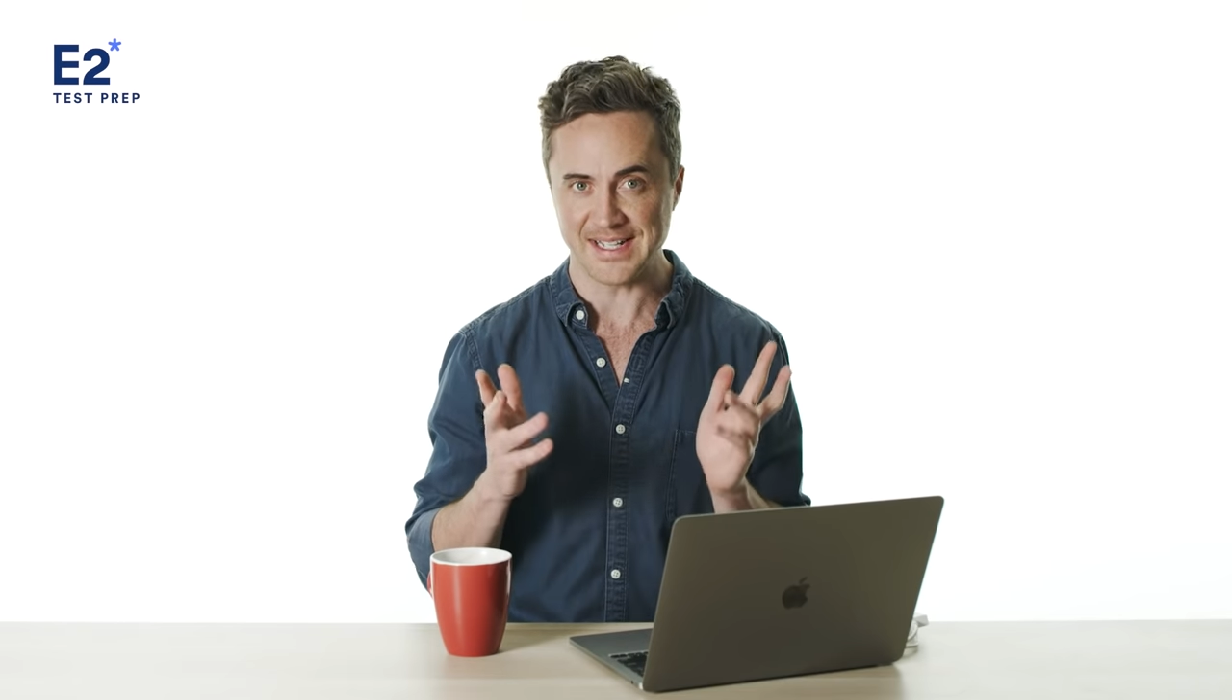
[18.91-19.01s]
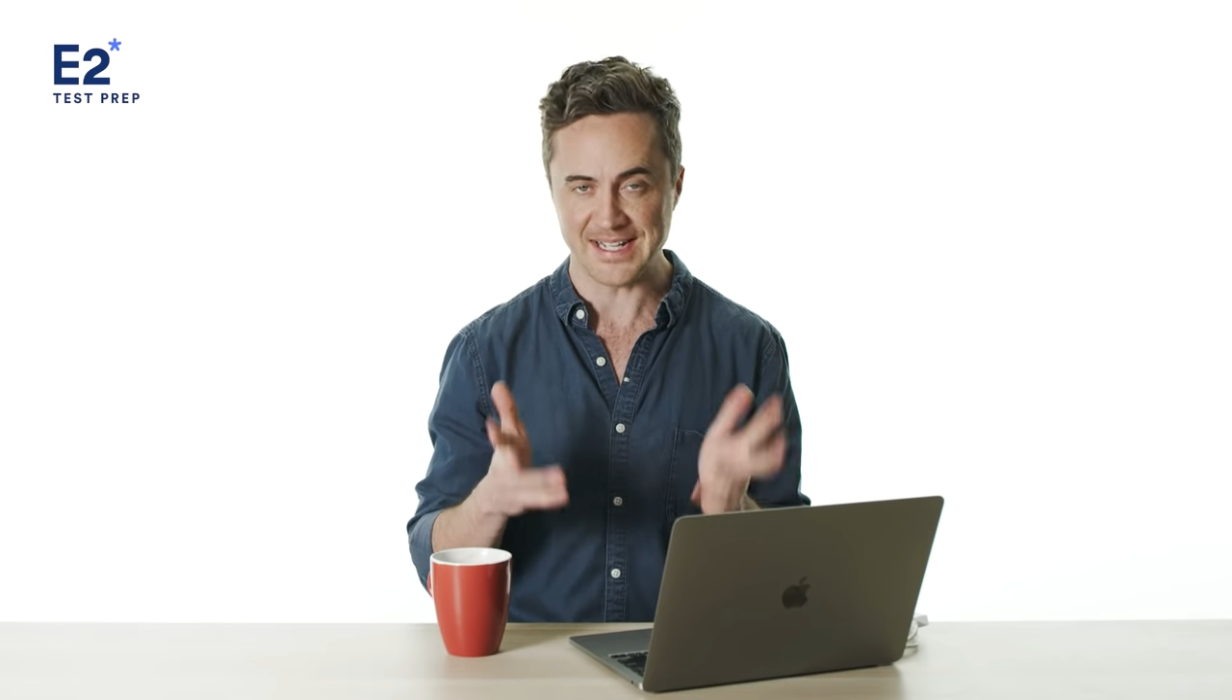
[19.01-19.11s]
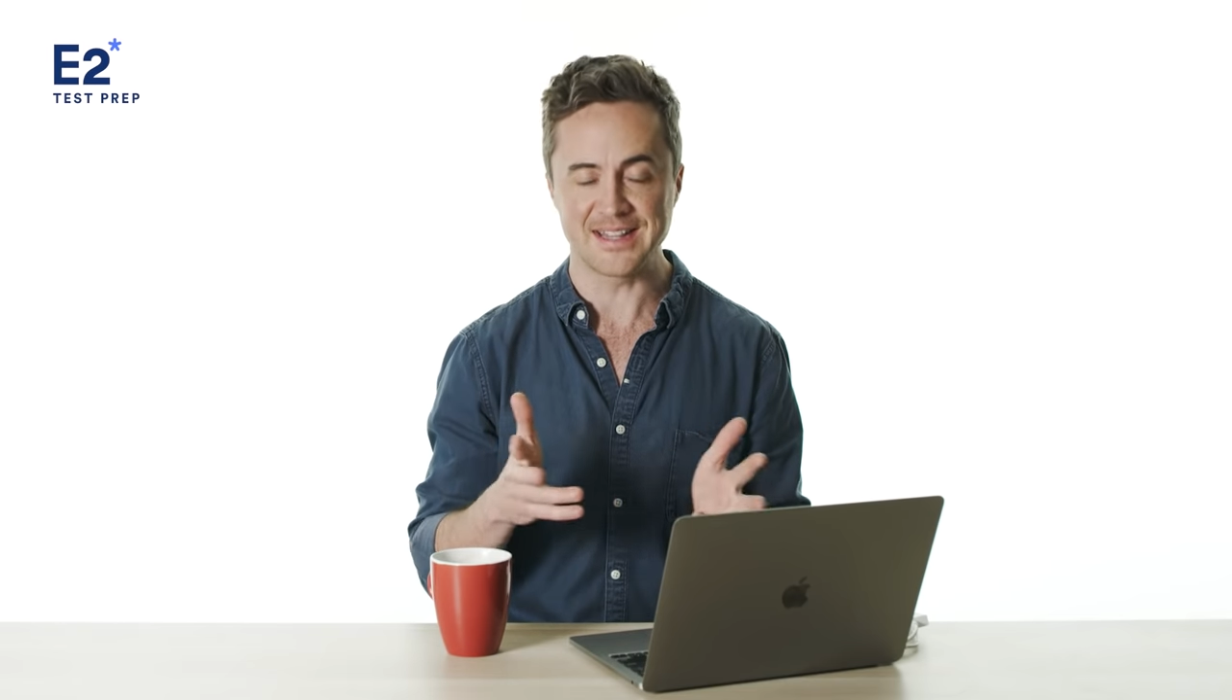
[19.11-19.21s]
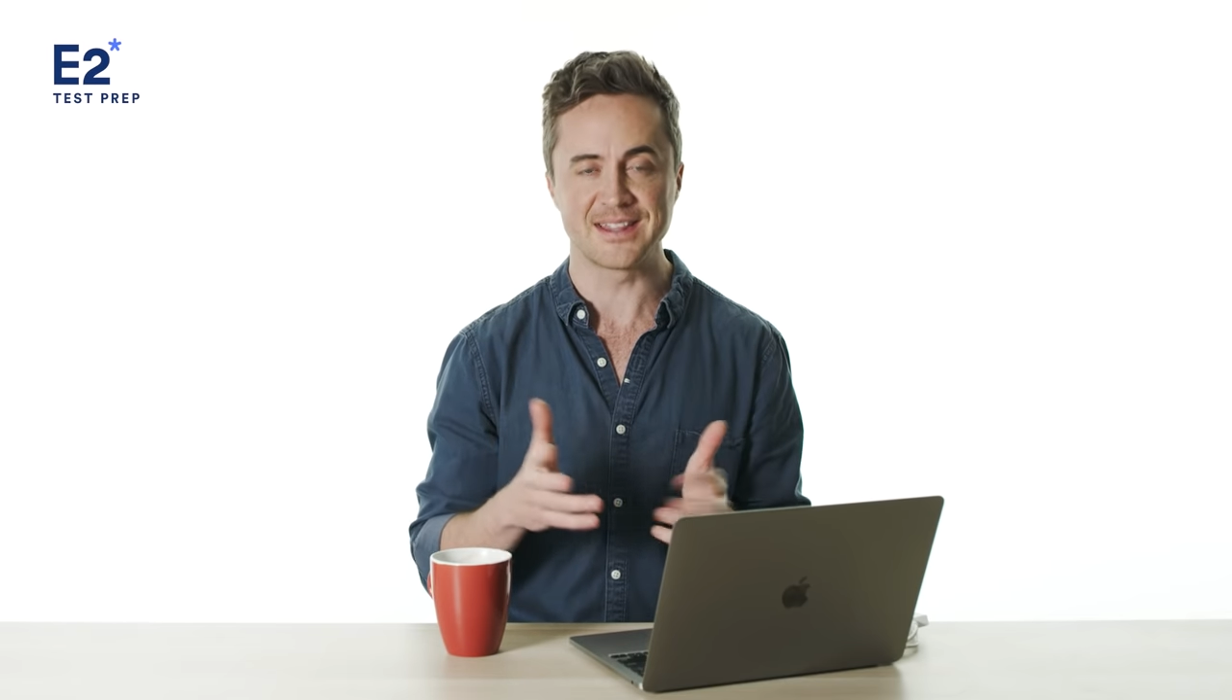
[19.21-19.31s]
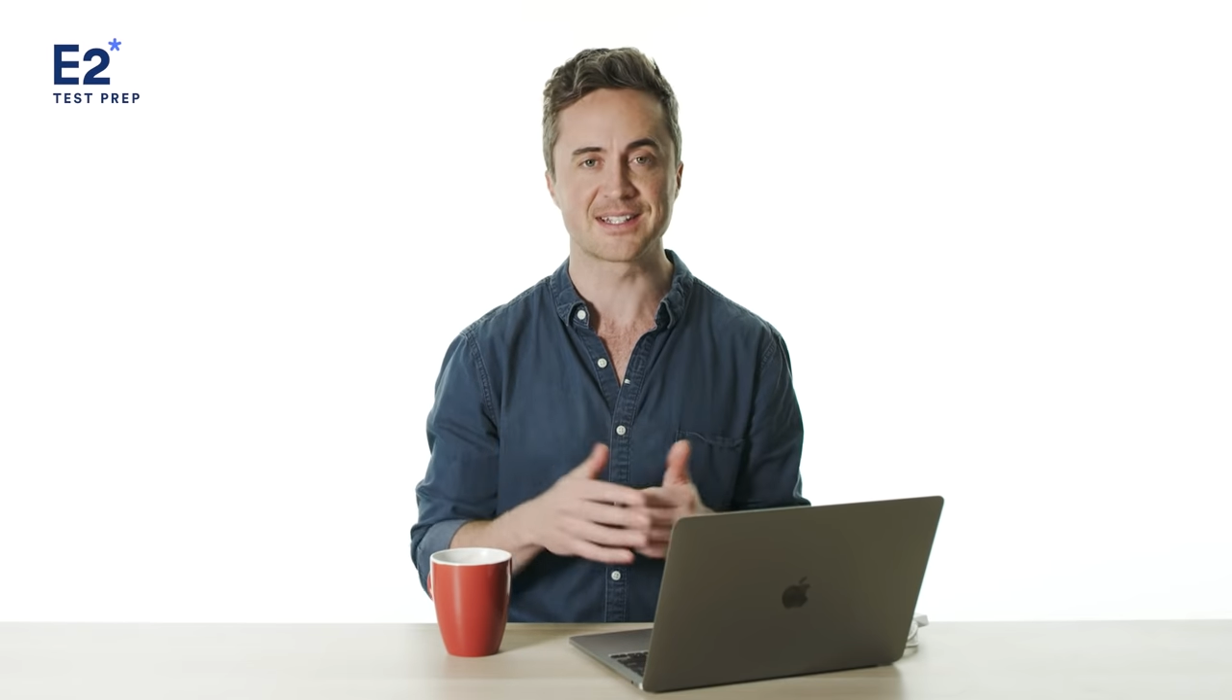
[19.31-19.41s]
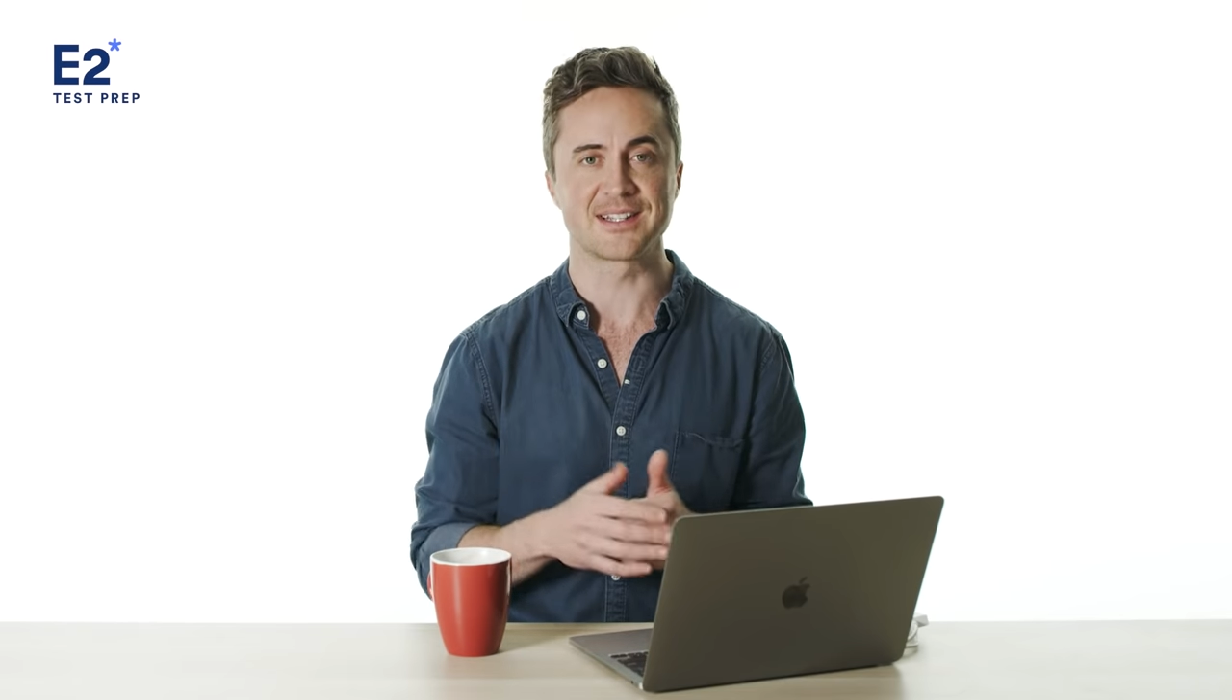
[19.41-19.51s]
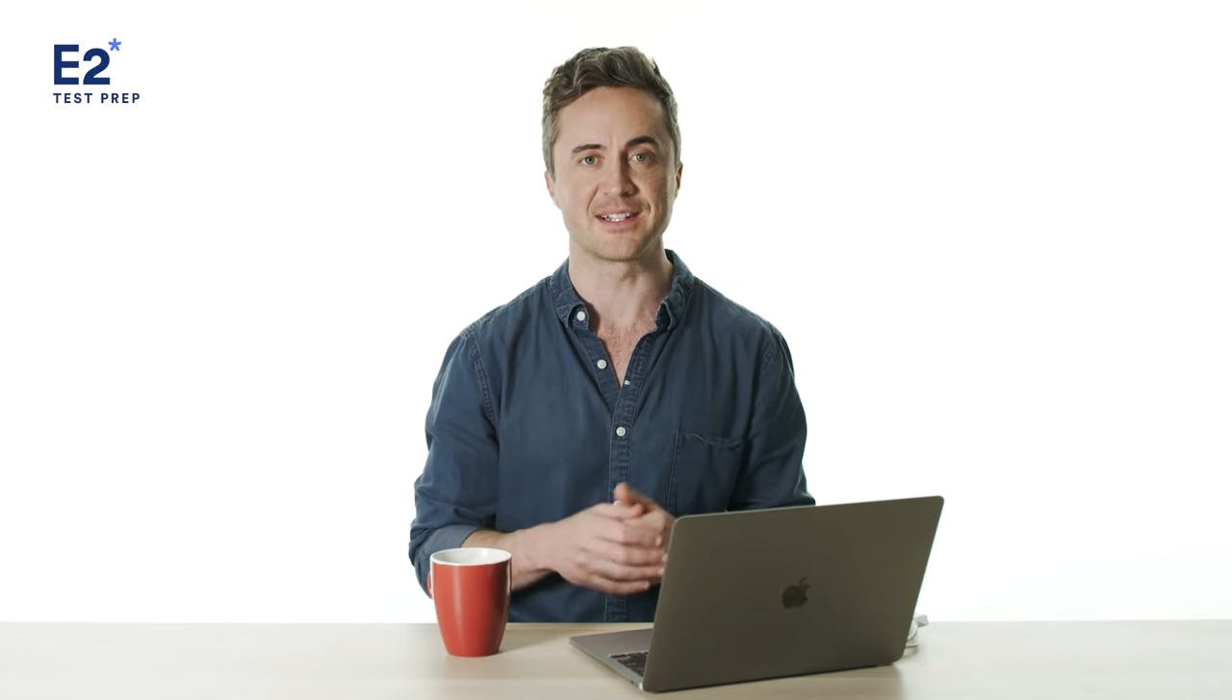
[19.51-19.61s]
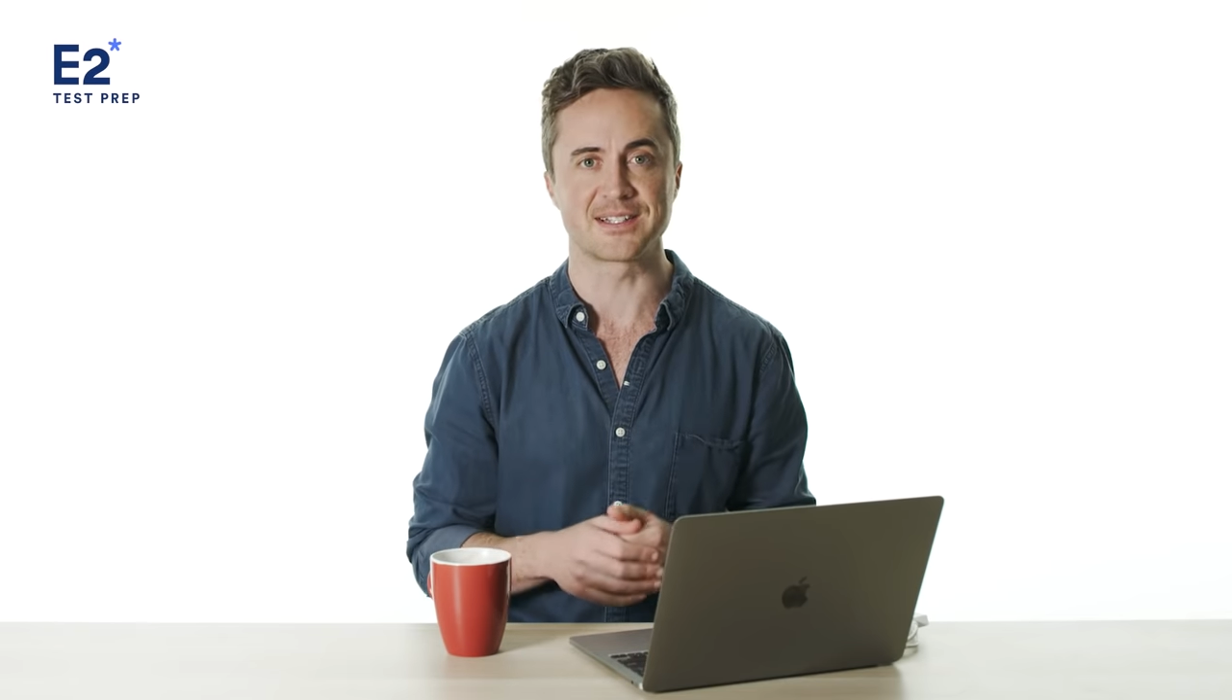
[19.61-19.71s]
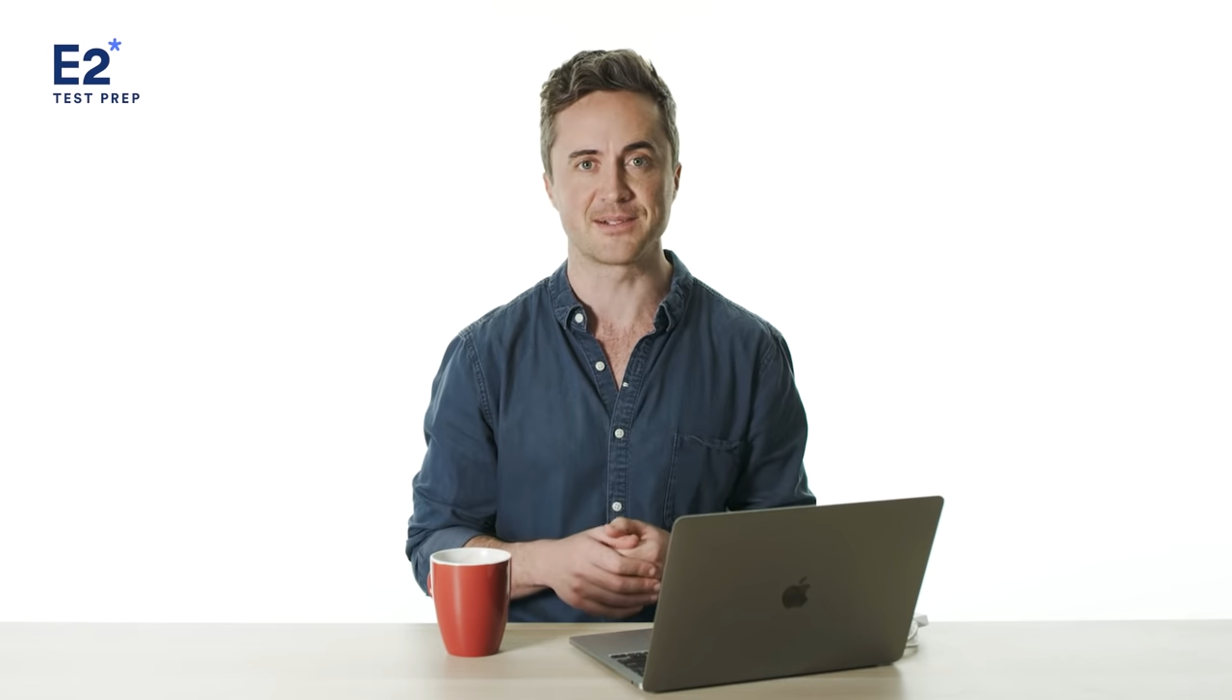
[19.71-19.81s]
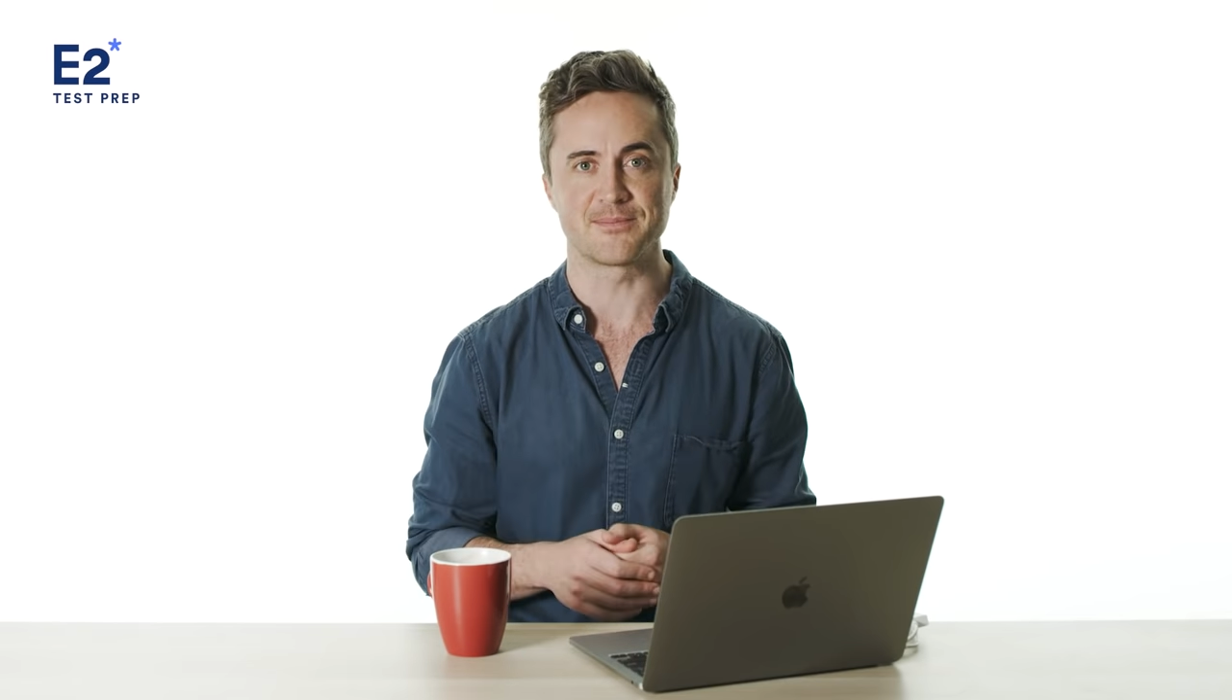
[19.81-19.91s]
in this
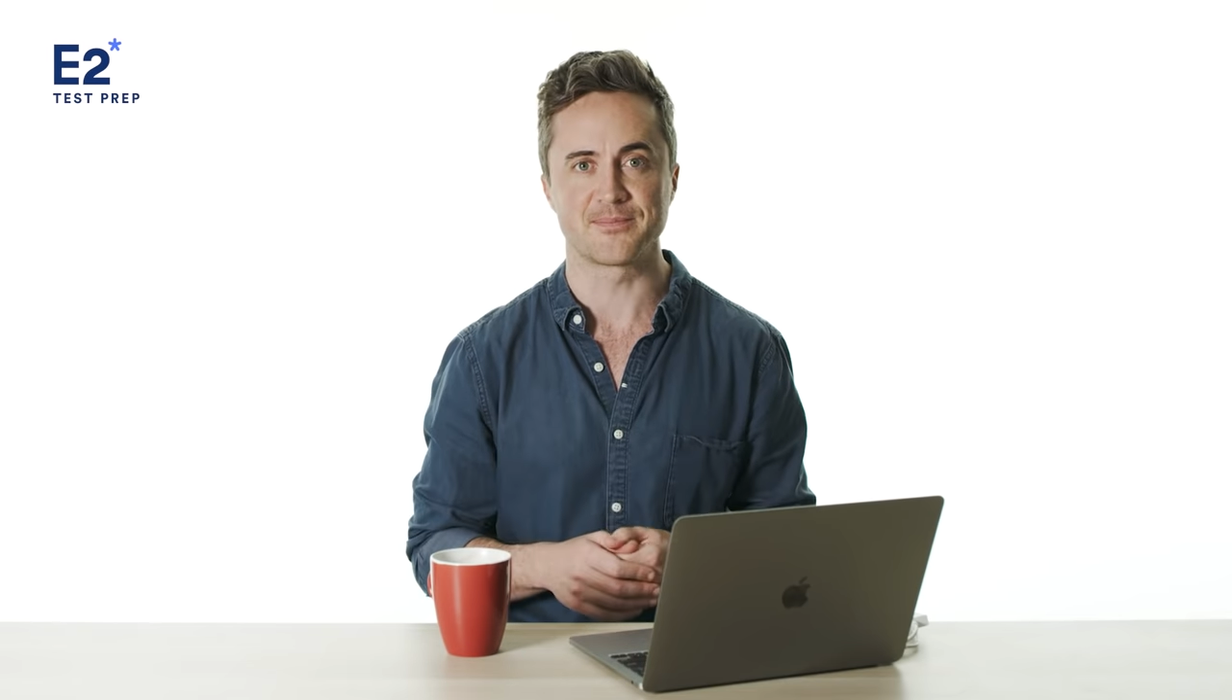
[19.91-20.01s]
lesson.